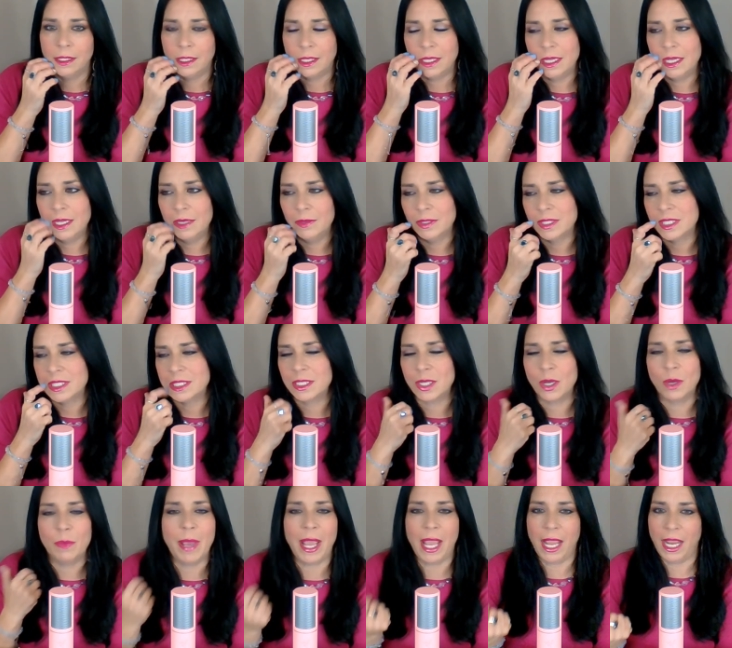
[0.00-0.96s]
it was
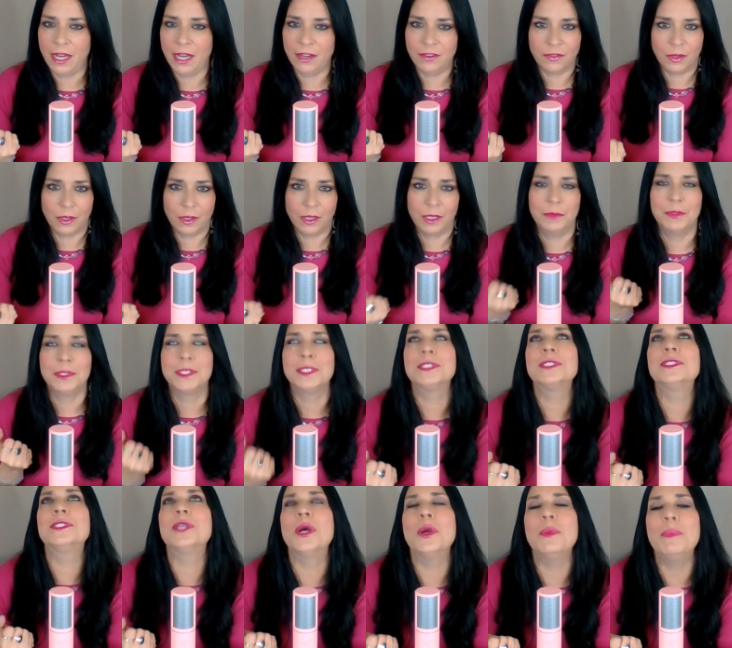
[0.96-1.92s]
so painful. It was
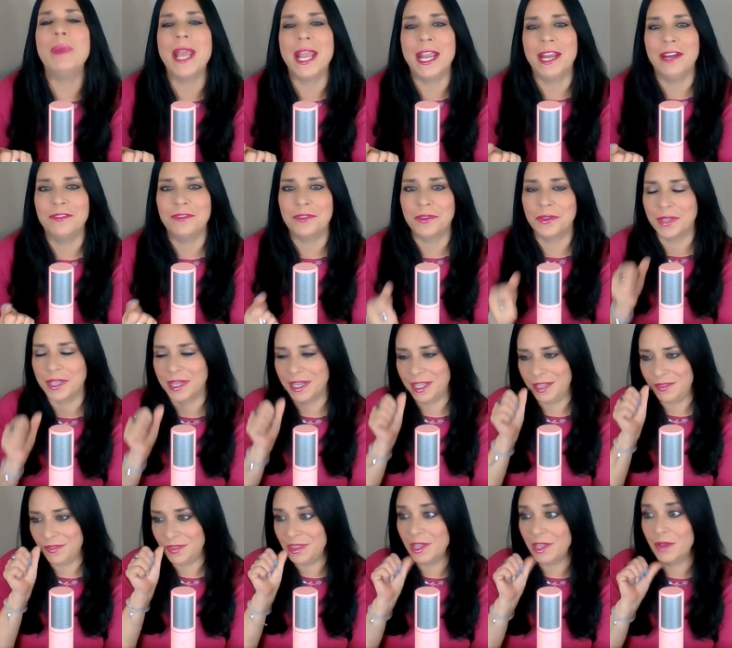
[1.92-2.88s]
so painful that
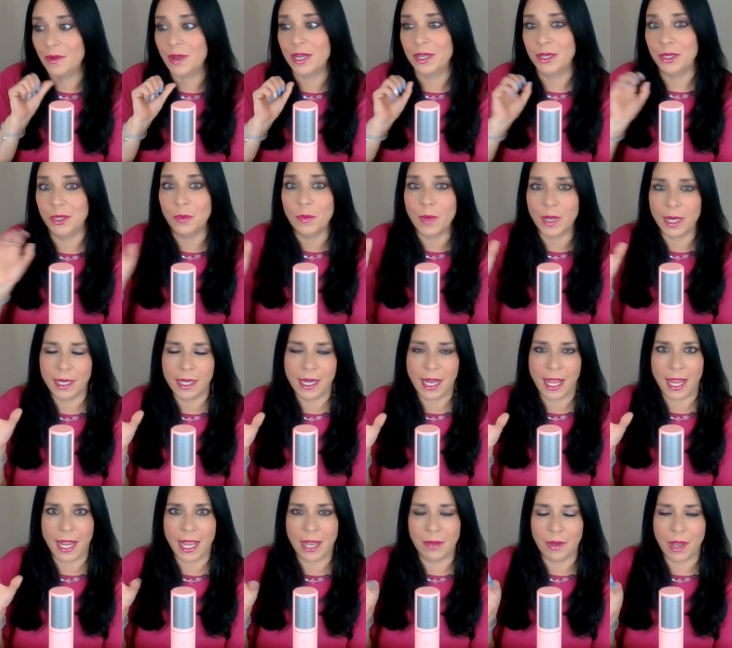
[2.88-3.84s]
even though I knew one
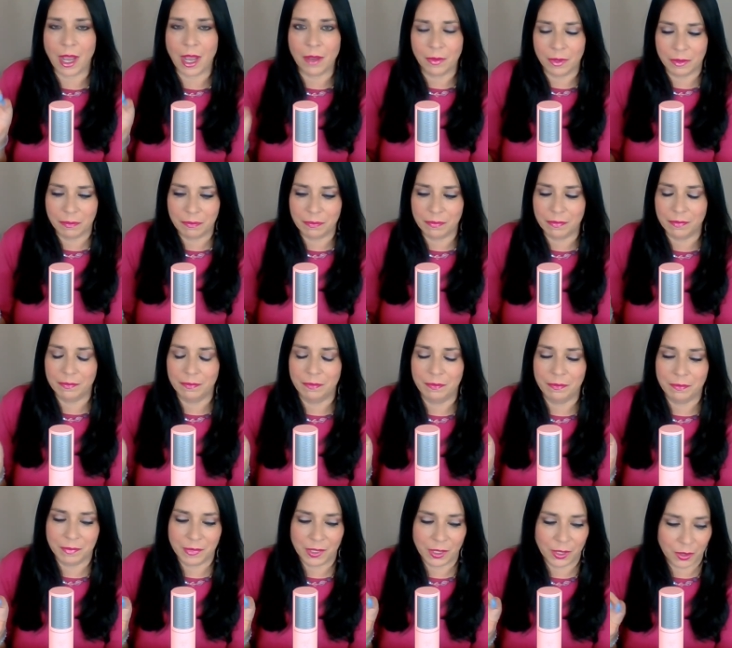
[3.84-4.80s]
day I would,
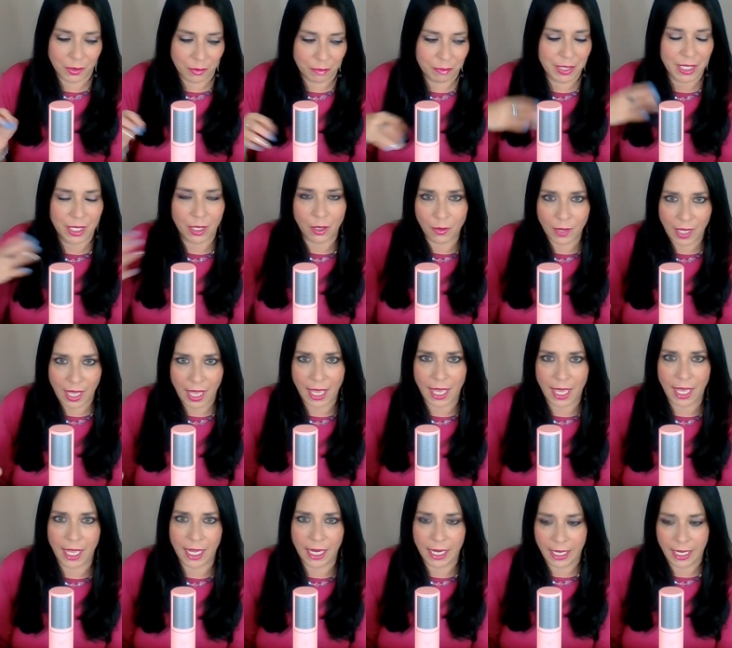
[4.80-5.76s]
be
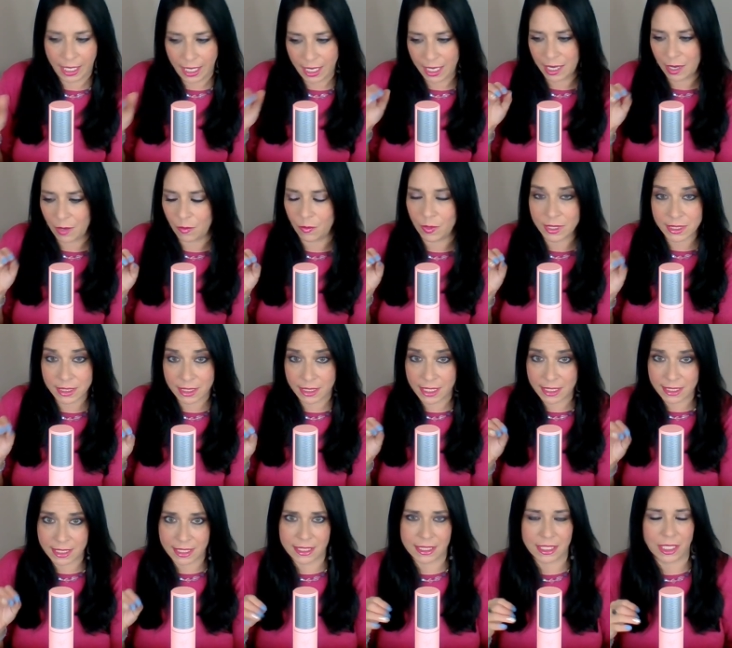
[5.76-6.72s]
okay, and I wasn't
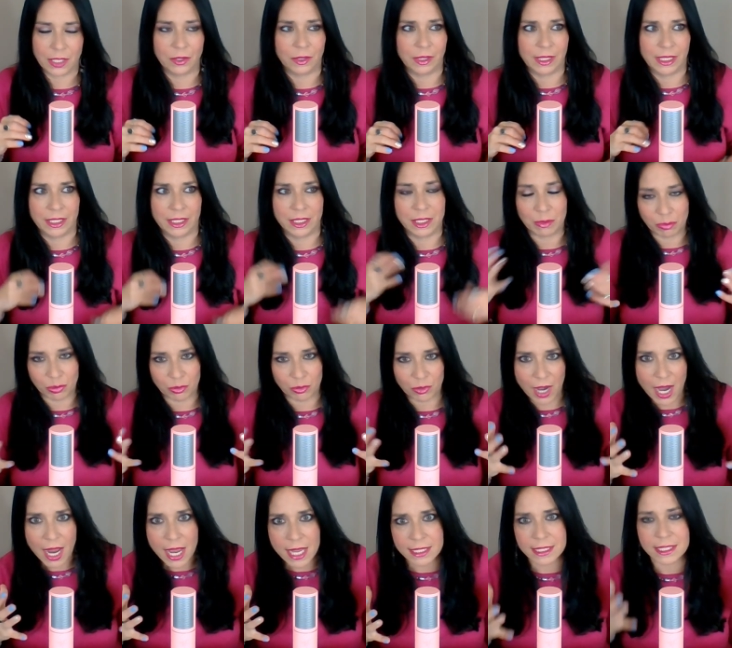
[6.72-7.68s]
necessarily
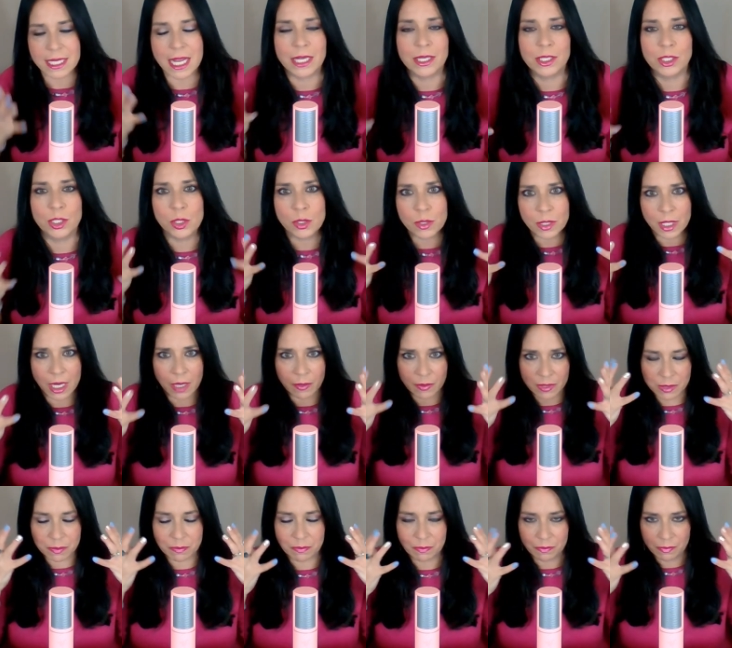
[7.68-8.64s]
depressed, I knew that I
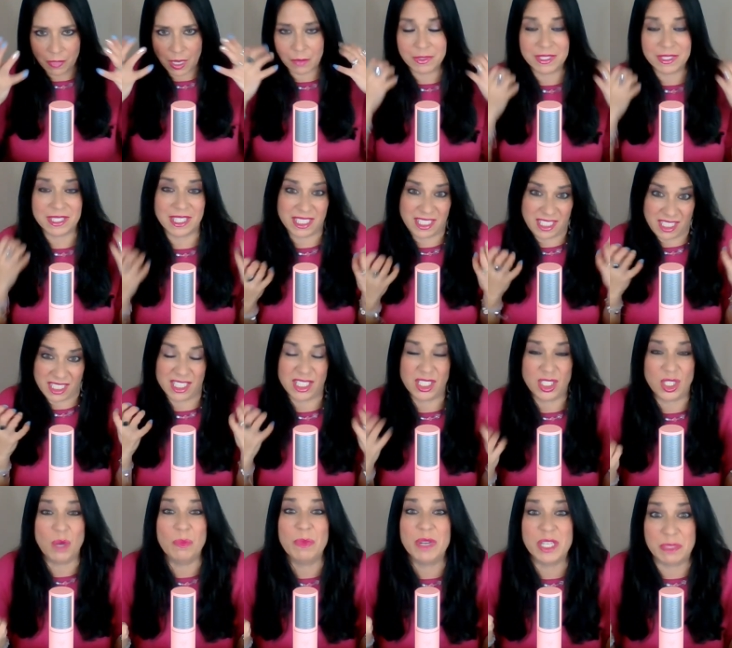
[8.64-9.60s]
was just in
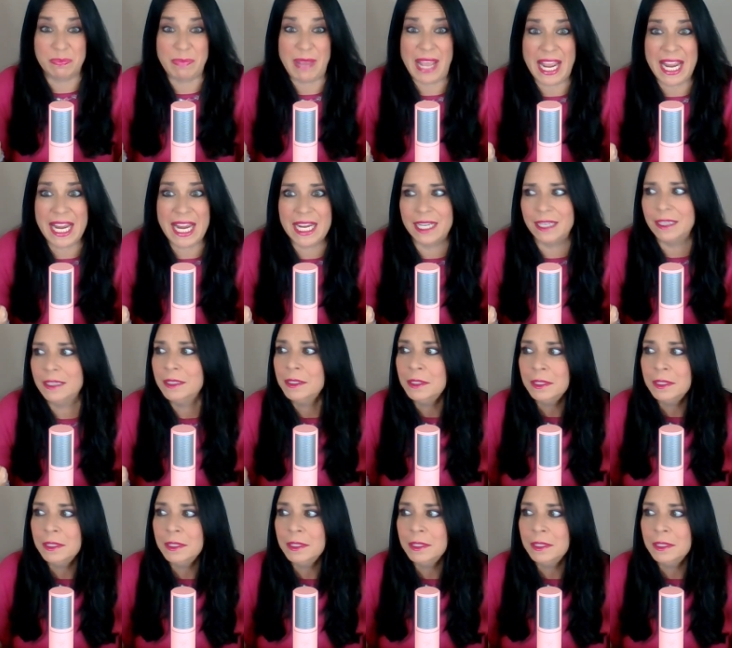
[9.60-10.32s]
so much pain.